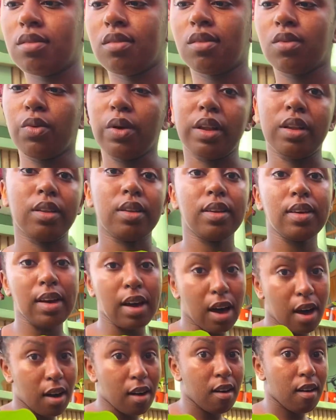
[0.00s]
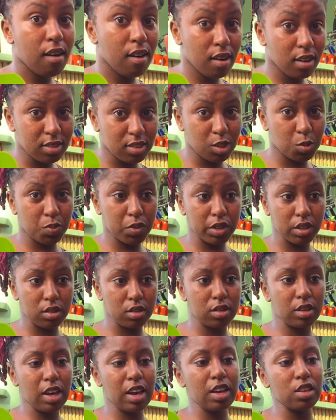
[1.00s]
Well, a
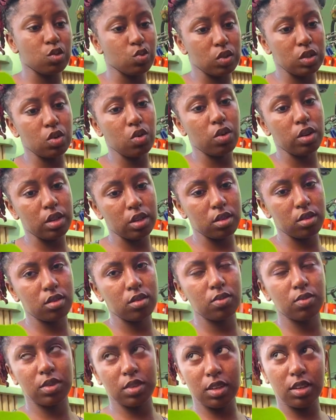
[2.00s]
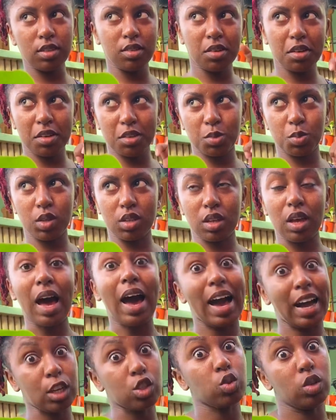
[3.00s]
hotspot as we call it. Well, not hotspot, an
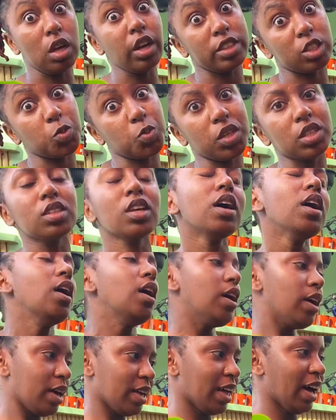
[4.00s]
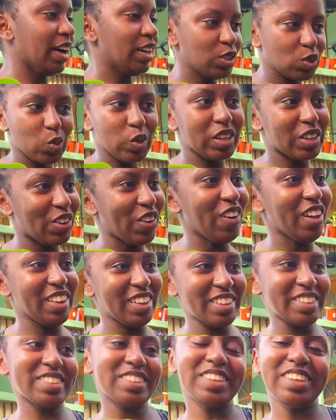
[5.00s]
actual hotspot as we call
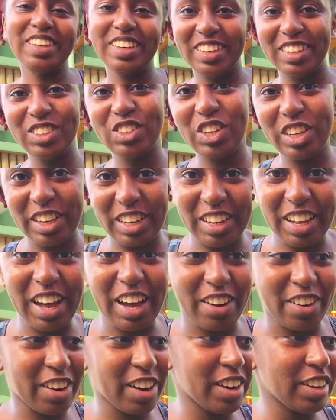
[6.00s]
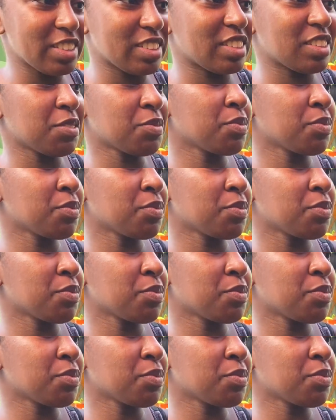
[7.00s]
it in Trinidad, right?